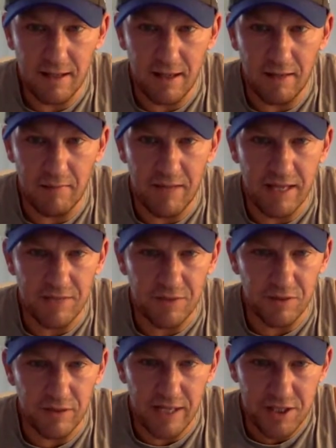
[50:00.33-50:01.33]
Thanks for
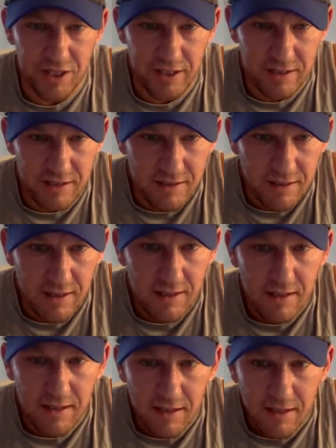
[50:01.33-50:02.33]
doing that, Sheets.
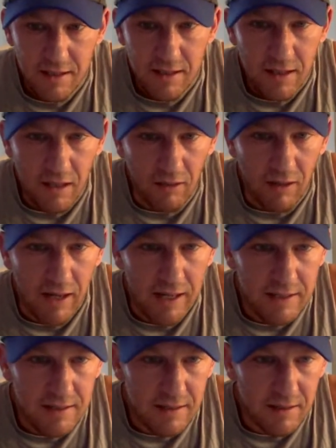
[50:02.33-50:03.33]
All
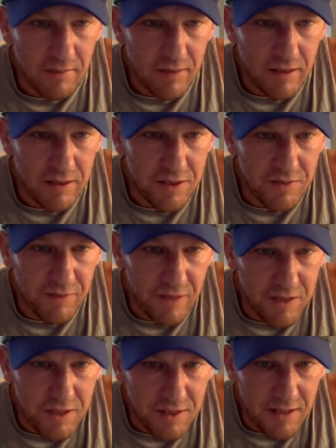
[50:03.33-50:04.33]
right. I'm going to just
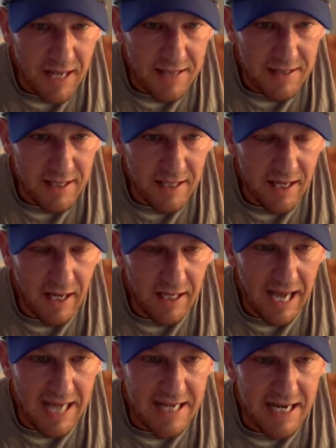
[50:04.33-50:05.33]
finish this last thing.
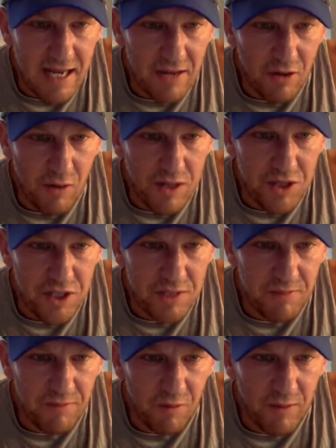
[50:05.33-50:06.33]
Guys, any other questions
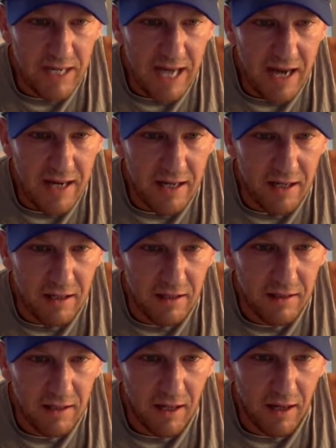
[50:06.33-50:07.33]
before we get out of here?
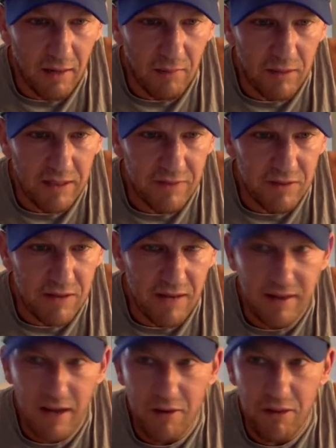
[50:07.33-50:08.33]
We'll give you
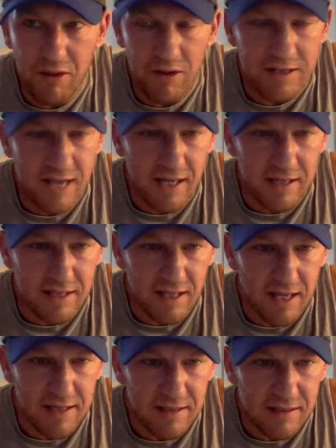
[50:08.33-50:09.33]
another 30 seconds, I
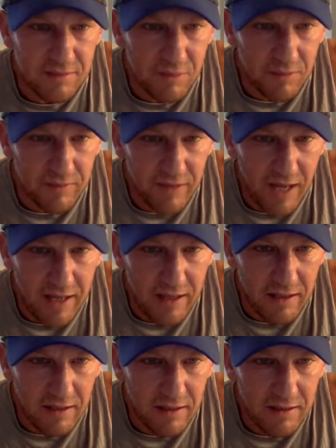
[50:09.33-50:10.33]
guess, is what we've got
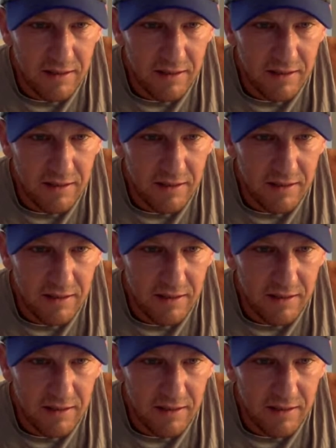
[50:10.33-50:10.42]
here.